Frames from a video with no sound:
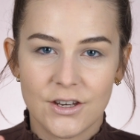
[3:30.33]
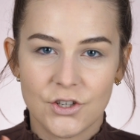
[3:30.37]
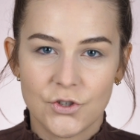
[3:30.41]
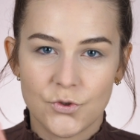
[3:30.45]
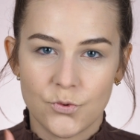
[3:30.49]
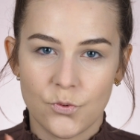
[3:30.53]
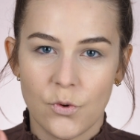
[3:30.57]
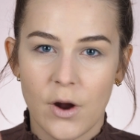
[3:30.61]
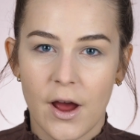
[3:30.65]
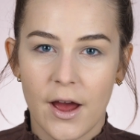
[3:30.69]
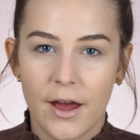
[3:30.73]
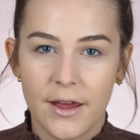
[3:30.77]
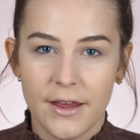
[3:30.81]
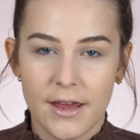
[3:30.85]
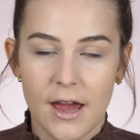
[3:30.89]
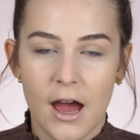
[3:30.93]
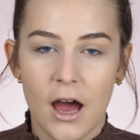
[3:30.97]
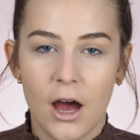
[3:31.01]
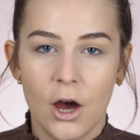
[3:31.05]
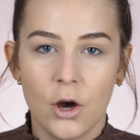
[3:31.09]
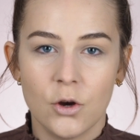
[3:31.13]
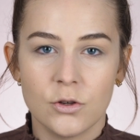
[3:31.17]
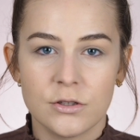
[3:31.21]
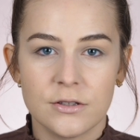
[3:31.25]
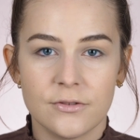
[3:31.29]
dry
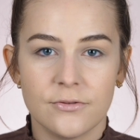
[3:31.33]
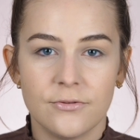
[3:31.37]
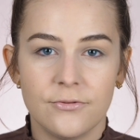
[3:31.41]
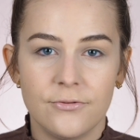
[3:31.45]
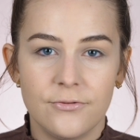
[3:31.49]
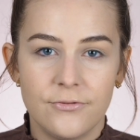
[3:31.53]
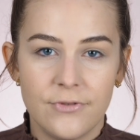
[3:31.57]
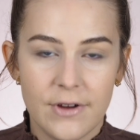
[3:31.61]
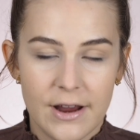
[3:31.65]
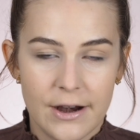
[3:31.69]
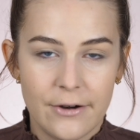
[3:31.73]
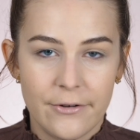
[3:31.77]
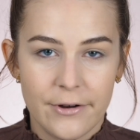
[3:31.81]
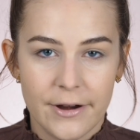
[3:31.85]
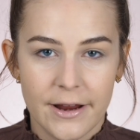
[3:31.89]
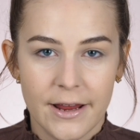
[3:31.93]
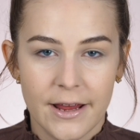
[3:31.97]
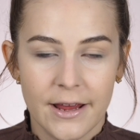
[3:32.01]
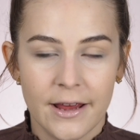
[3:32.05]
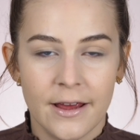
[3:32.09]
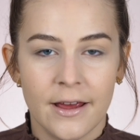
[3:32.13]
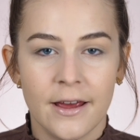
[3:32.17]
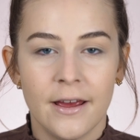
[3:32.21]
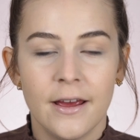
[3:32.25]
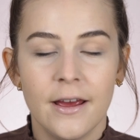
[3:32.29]
out
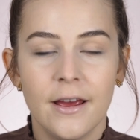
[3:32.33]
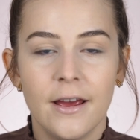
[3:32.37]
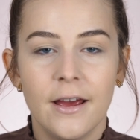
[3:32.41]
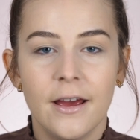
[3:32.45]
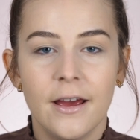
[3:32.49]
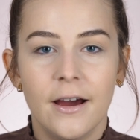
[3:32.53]
very